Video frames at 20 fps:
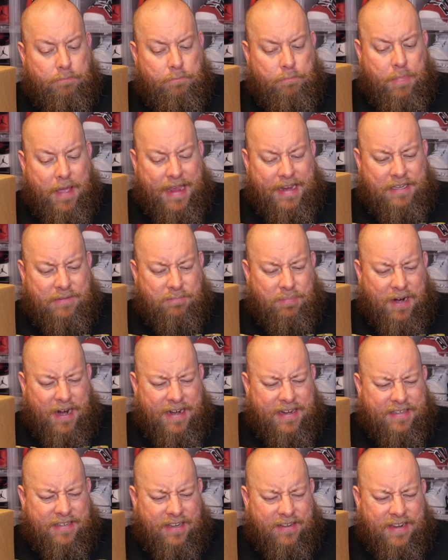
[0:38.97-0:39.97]
base
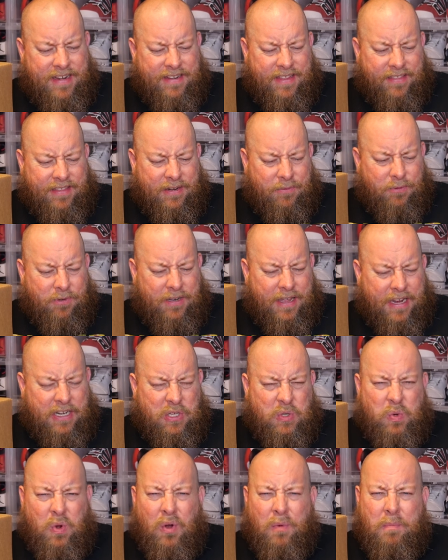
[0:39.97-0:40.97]
price on these, I think, were like
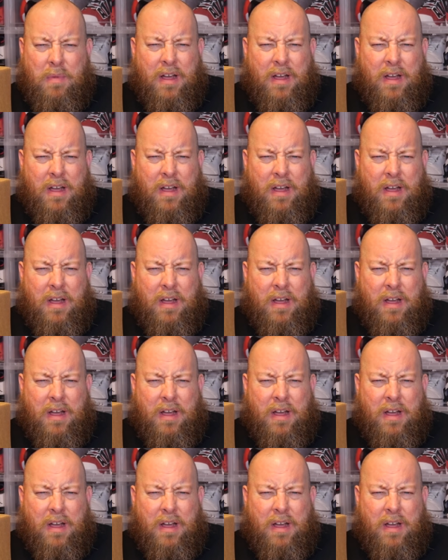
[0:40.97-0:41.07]
twelve